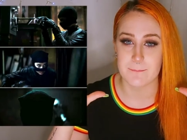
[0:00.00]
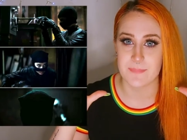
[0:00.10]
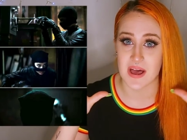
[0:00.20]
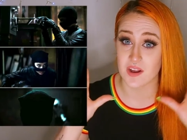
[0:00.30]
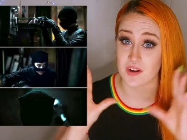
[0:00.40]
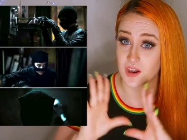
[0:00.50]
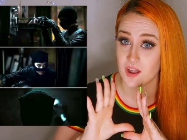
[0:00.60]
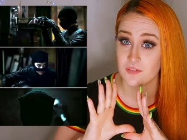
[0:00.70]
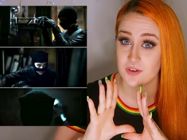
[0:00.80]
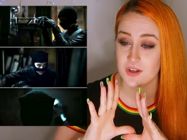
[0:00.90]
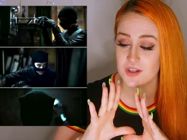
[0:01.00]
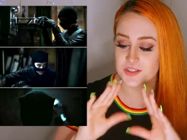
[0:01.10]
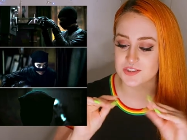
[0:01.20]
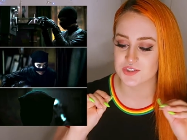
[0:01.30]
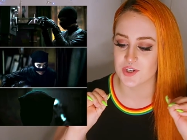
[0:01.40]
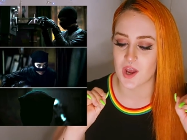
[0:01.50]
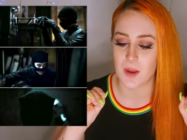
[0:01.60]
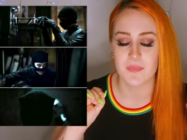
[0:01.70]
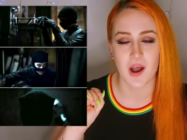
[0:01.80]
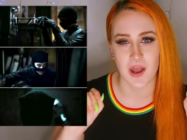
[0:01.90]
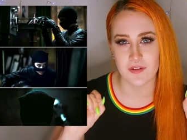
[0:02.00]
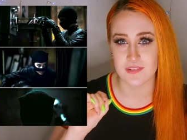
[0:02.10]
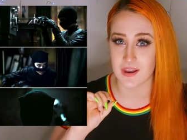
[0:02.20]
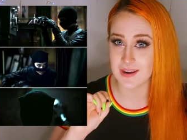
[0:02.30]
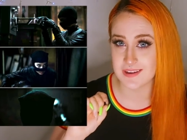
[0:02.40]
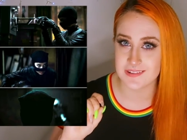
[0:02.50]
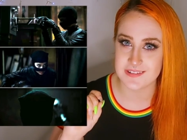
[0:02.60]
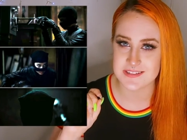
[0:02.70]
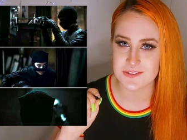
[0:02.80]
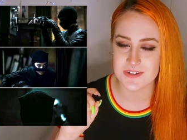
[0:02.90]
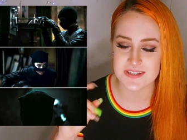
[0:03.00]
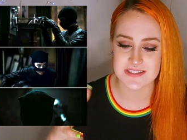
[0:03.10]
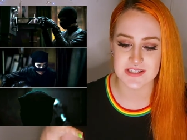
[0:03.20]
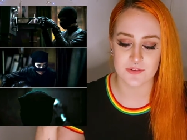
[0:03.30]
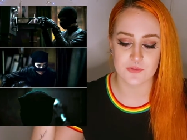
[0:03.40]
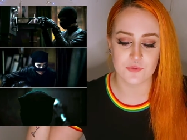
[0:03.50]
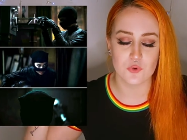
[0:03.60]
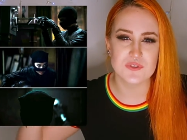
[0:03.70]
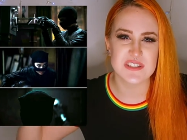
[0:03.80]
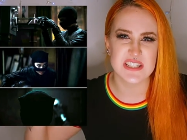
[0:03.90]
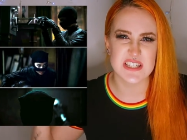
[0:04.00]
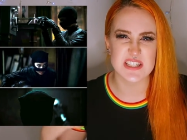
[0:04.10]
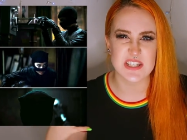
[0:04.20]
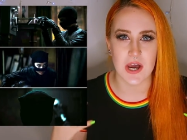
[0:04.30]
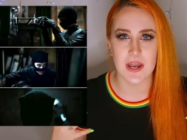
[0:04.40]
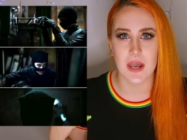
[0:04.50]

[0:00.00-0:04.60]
balaclava. So I'm kind of liking this look. Instead of a full skin tight